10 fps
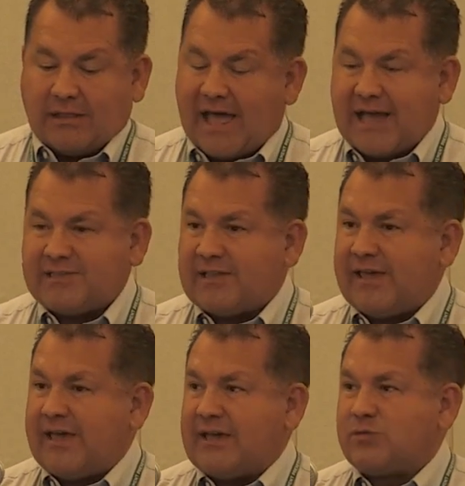
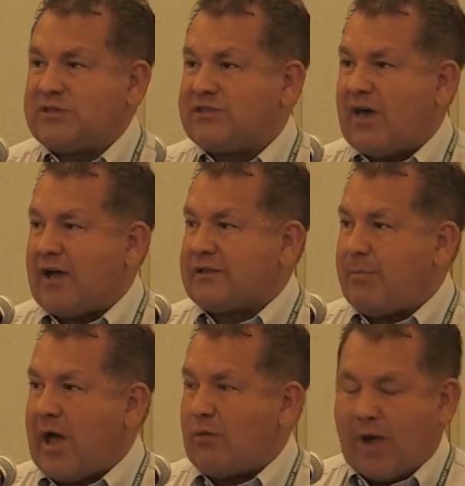Lastly, as was talked
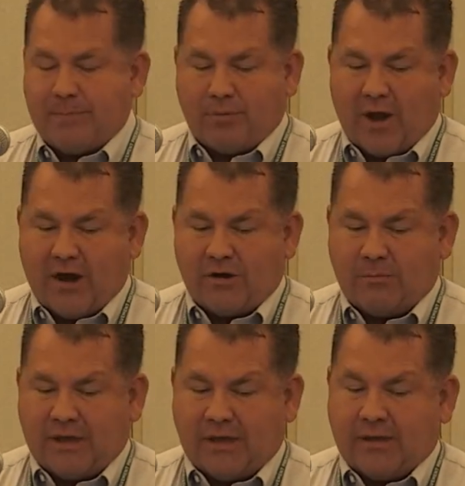about right prior
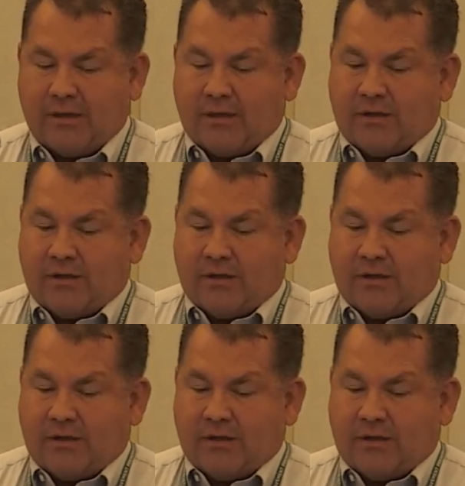to me,